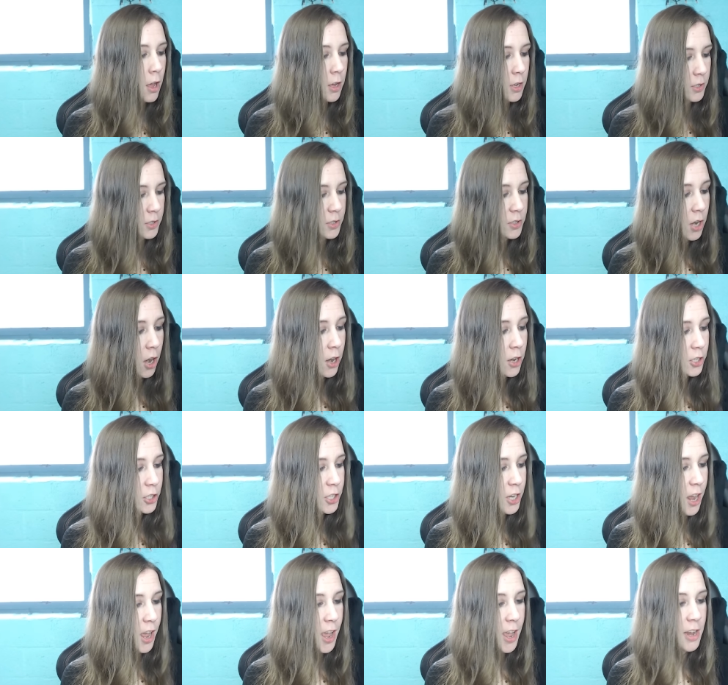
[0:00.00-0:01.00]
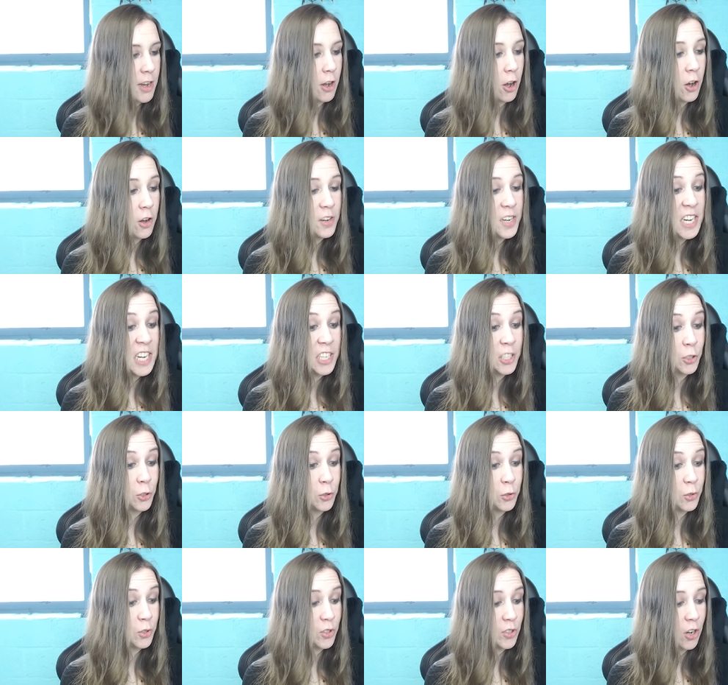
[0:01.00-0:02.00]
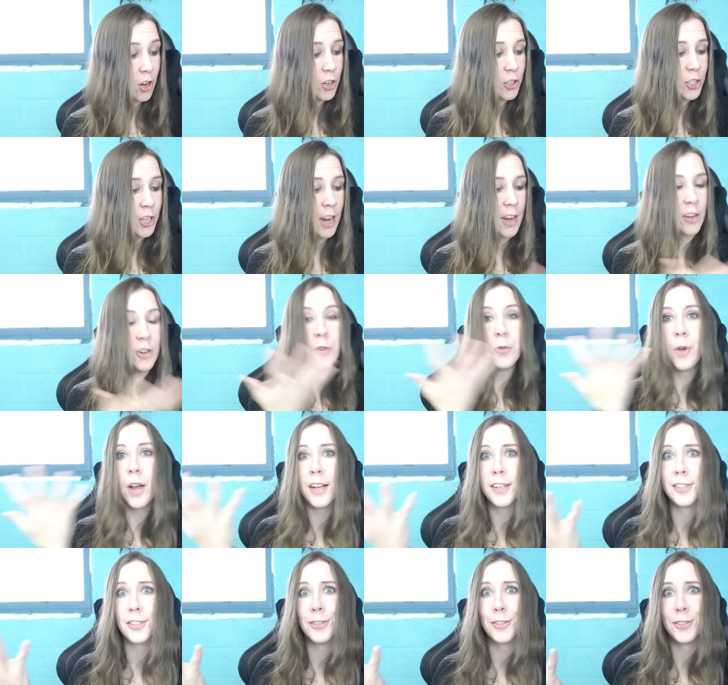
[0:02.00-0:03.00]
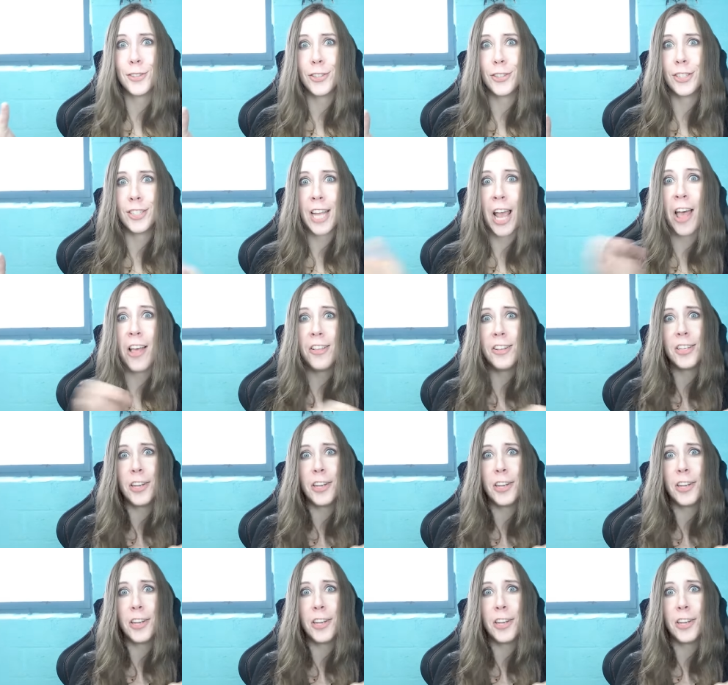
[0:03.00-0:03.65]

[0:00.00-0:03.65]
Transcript: Starshine! Her niece drew Starshine! You guys are such talented